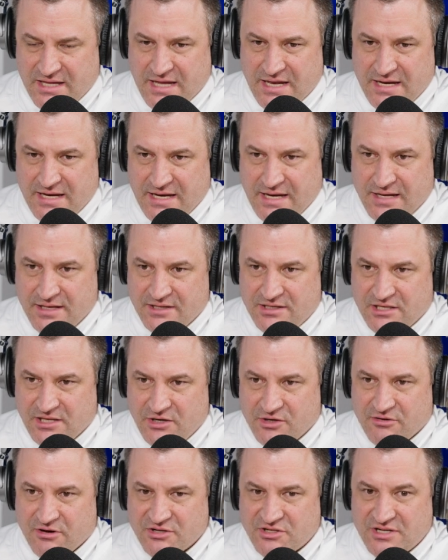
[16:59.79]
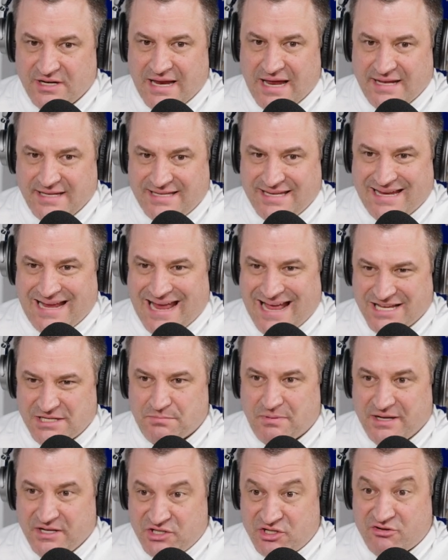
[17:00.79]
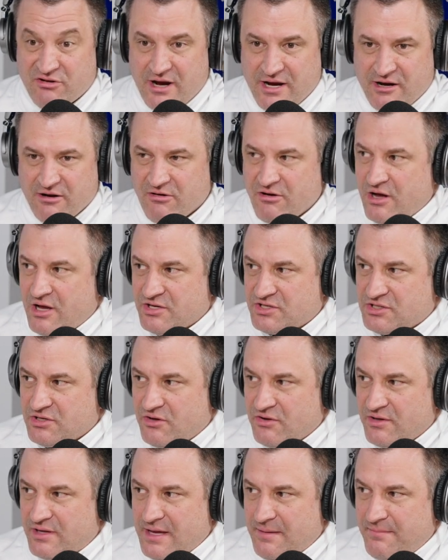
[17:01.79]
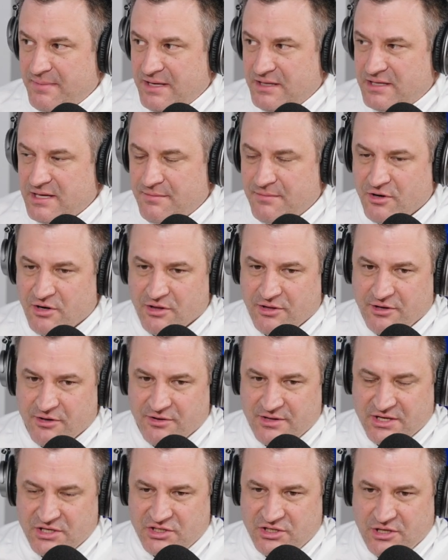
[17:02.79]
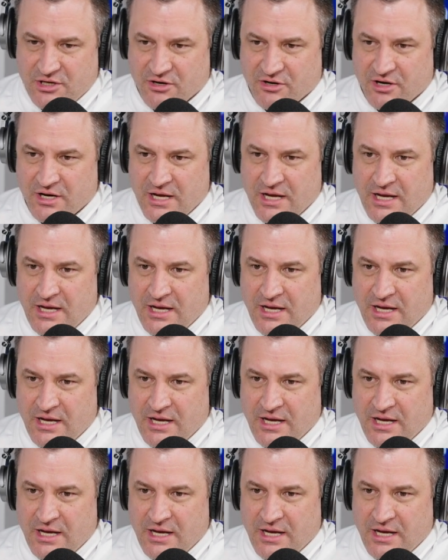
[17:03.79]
and Toledo Christian has played Stryker also. They beat them earlier this year,